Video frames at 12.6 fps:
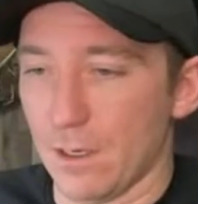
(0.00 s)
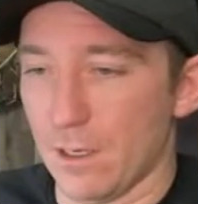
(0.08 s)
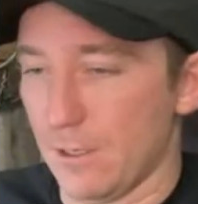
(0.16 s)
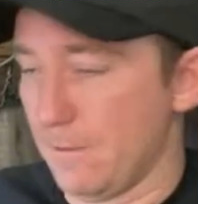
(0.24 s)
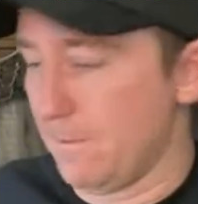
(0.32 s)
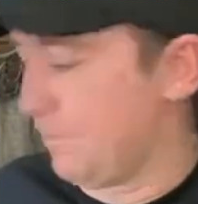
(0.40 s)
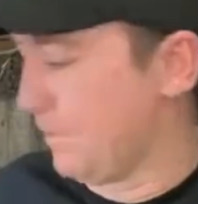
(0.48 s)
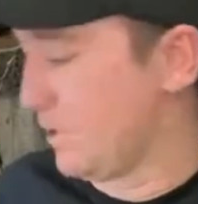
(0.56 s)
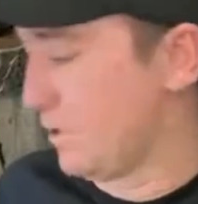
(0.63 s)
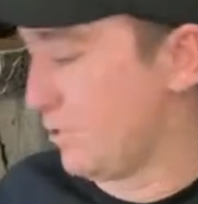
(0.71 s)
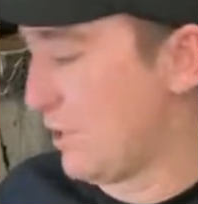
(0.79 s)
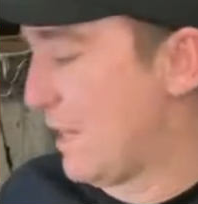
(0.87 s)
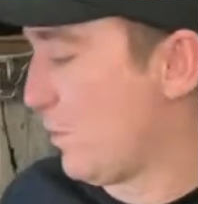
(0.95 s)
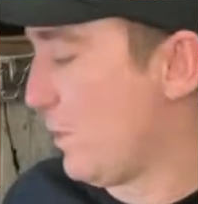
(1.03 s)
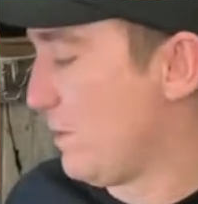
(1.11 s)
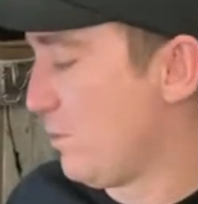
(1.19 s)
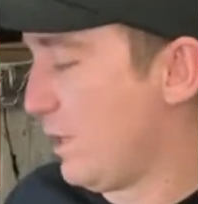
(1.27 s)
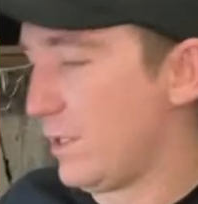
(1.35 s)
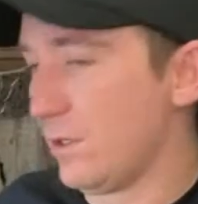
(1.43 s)
Um, so grab
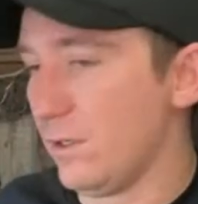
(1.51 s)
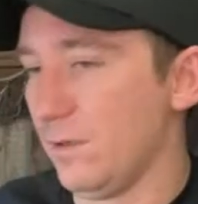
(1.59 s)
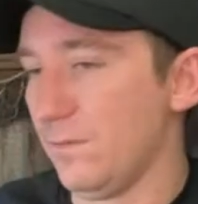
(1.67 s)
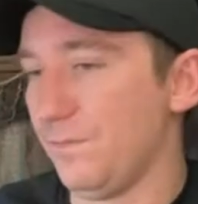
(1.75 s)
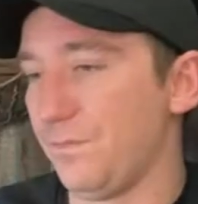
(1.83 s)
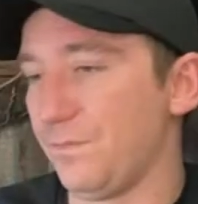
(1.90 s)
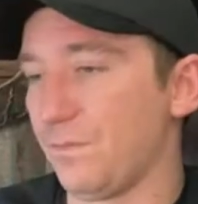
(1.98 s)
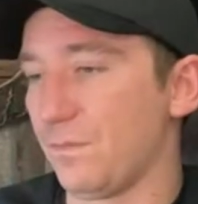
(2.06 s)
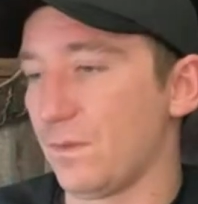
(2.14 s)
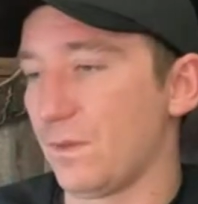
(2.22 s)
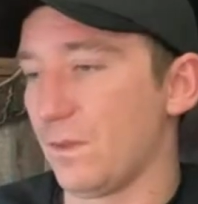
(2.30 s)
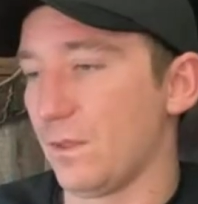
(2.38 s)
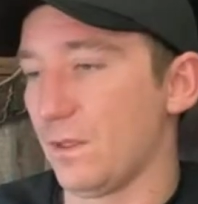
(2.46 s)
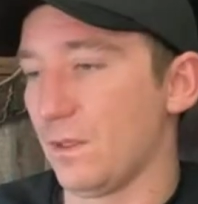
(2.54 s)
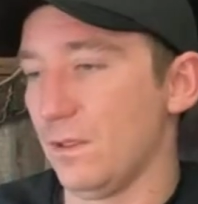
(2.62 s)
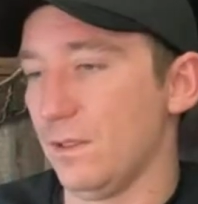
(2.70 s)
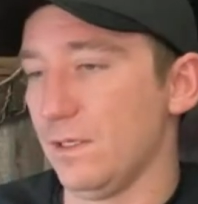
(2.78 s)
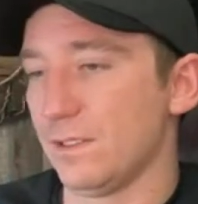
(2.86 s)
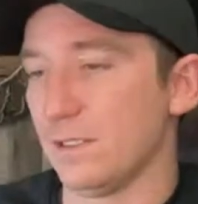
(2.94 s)
a windbreaker.
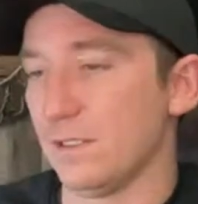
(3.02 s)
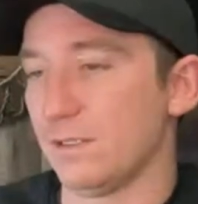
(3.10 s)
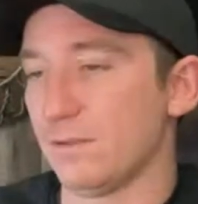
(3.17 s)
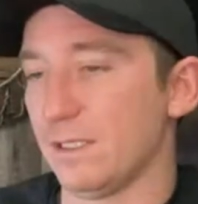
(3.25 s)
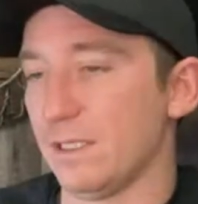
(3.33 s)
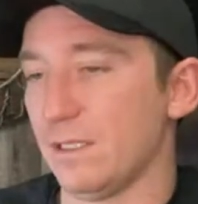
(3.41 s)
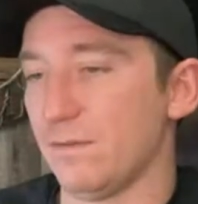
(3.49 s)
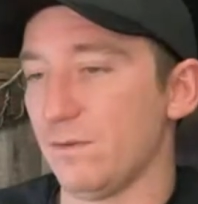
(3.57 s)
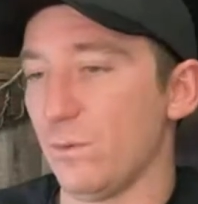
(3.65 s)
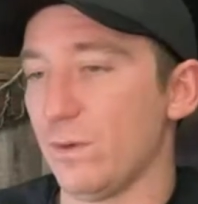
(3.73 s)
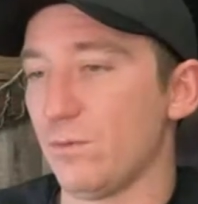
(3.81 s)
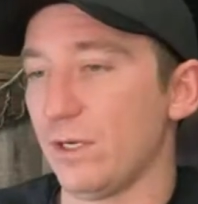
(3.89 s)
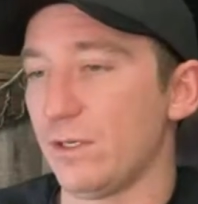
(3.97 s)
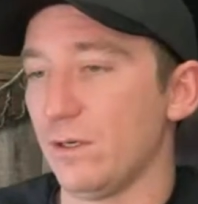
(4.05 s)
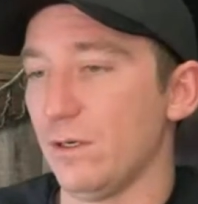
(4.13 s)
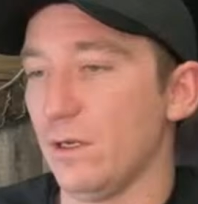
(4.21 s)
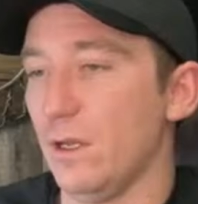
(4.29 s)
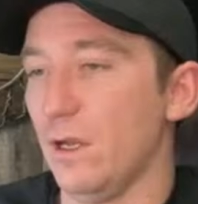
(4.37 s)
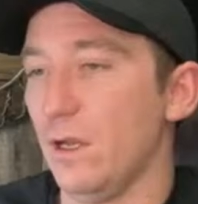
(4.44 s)
There's the link right there for
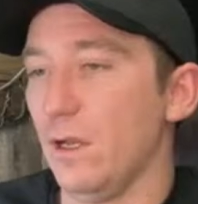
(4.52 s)
windbreaker.